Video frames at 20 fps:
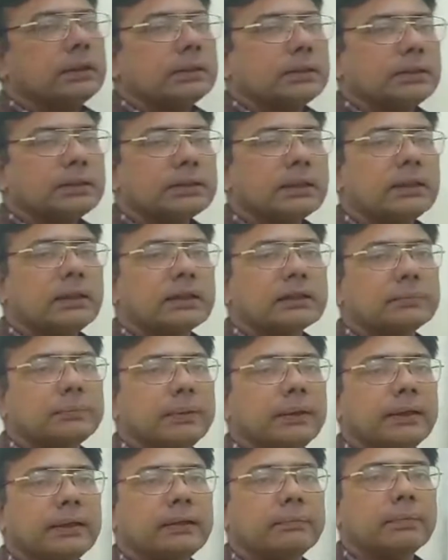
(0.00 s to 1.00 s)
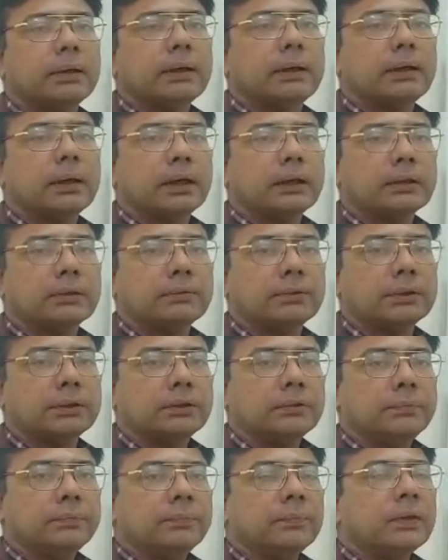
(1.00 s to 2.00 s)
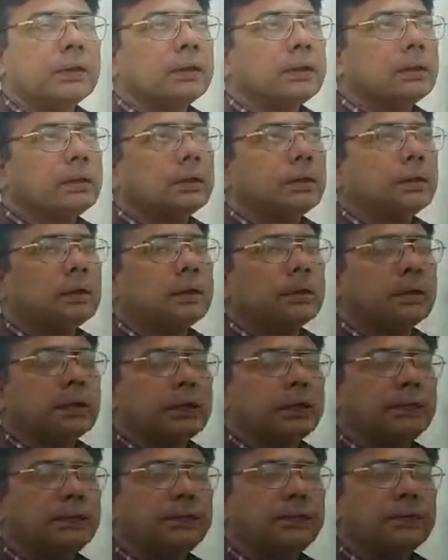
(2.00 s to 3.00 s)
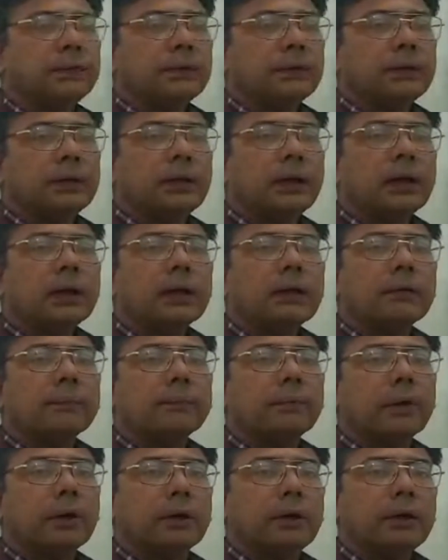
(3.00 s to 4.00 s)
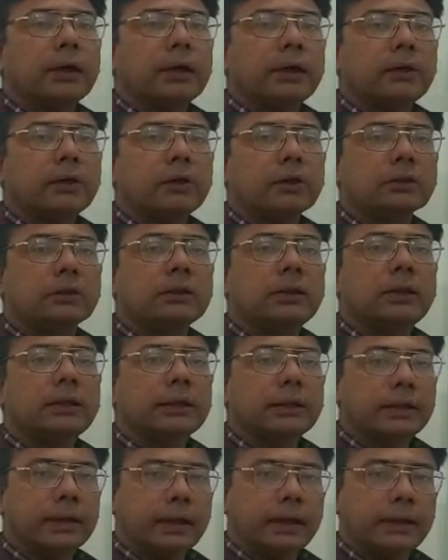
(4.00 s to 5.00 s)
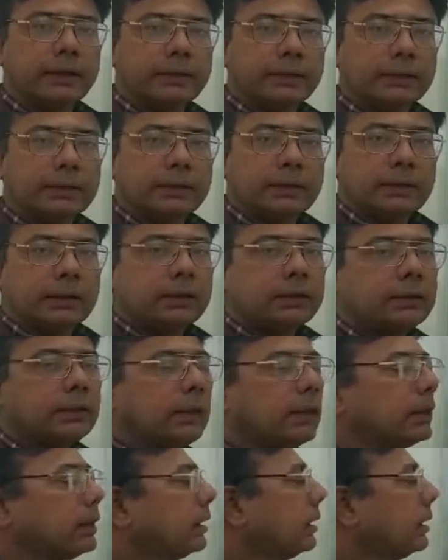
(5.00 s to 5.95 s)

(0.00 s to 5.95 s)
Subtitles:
This I explained in my last video. If they are polyhydroxyaldehydes, they are